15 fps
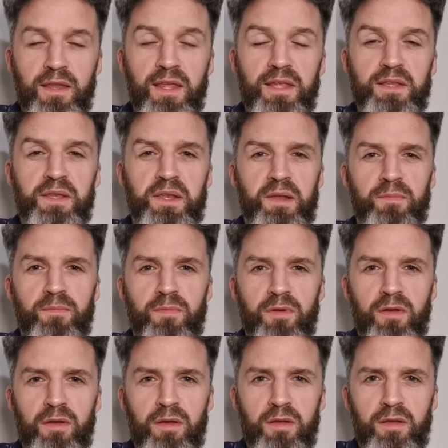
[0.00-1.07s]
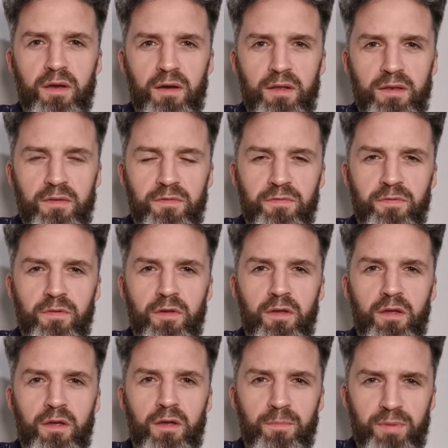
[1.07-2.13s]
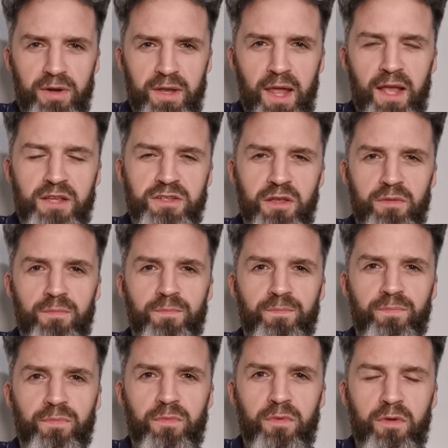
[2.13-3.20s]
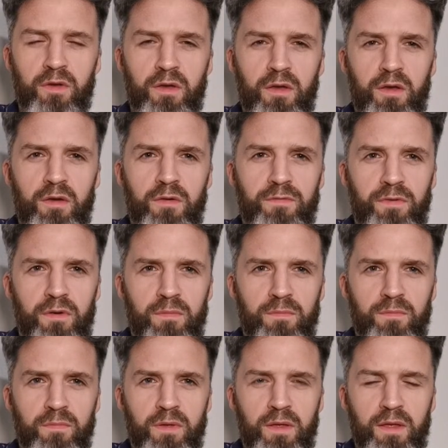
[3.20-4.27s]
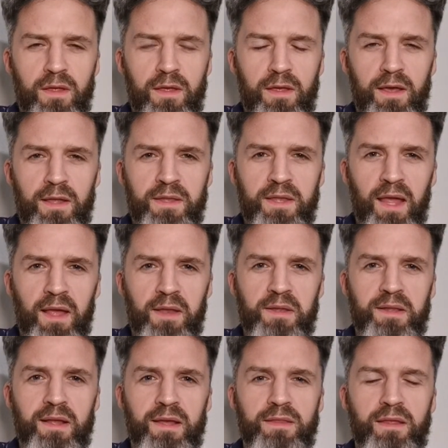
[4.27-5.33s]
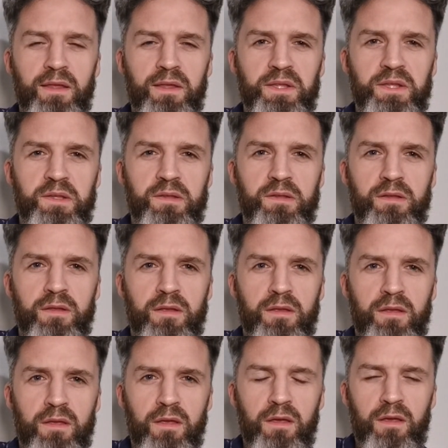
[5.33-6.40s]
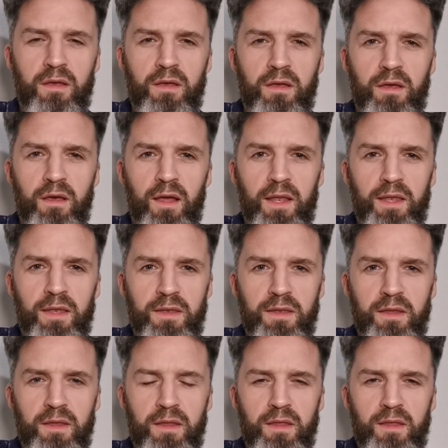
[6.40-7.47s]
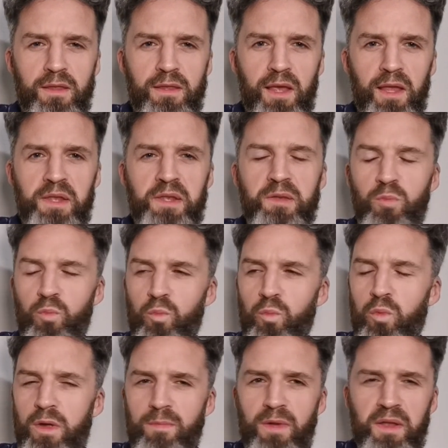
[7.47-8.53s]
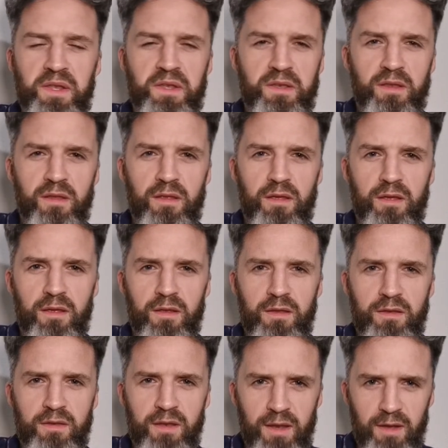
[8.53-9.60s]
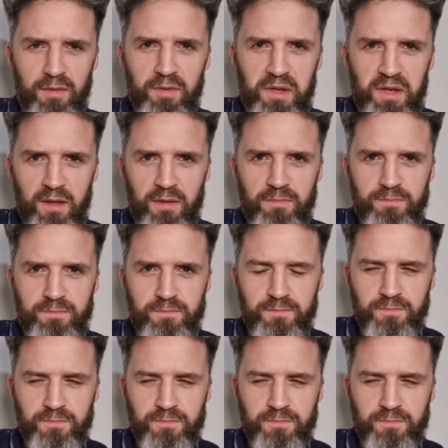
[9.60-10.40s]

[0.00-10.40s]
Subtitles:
need some kind of protection from attacks like this? And yes, we must denounce it.